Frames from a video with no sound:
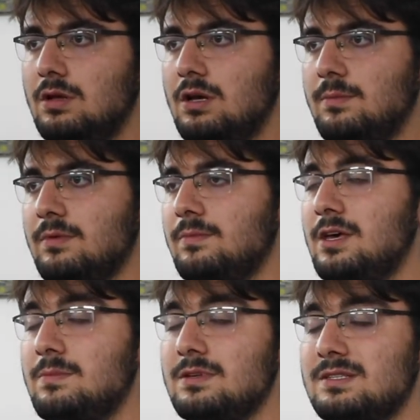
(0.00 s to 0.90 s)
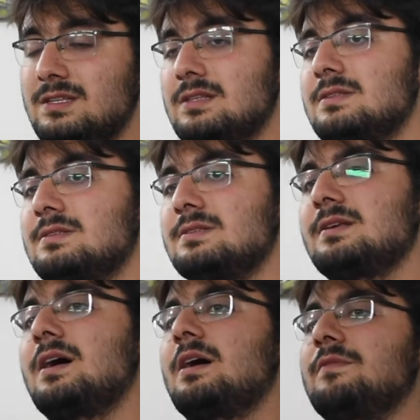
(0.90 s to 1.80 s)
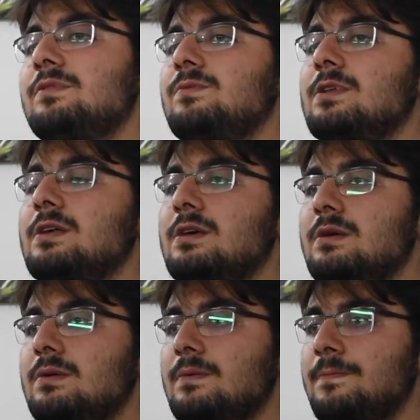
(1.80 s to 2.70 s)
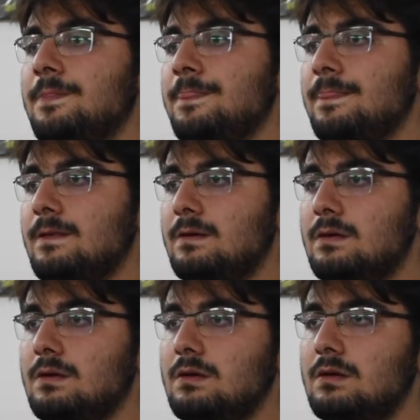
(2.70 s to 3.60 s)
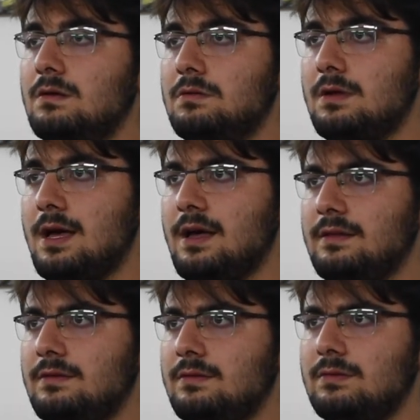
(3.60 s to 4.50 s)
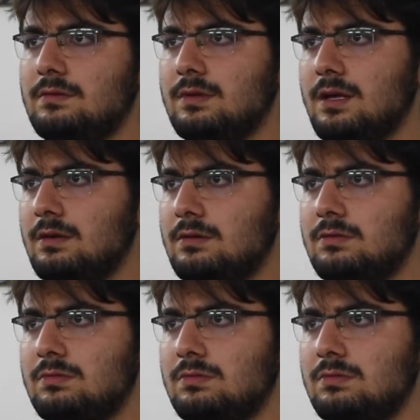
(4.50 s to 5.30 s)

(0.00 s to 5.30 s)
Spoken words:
I mean, maybe since I haven't really had like